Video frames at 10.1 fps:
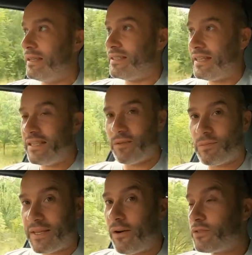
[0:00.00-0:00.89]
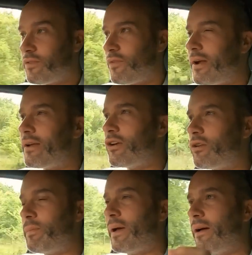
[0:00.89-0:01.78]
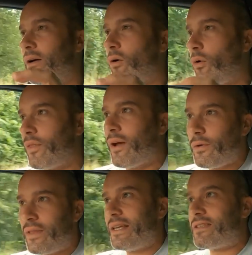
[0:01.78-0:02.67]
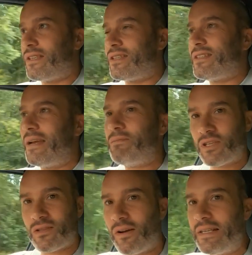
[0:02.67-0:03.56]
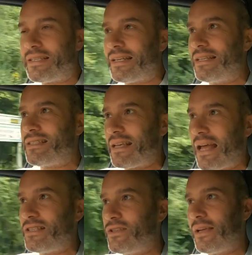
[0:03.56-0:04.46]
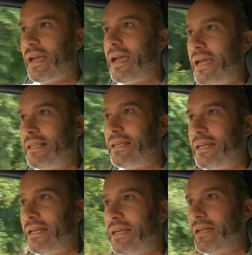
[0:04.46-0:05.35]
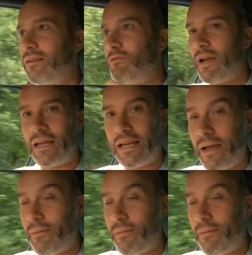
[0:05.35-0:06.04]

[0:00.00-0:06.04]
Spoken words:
The seats themselves are very good, but although these are the same design seats as you get in the regular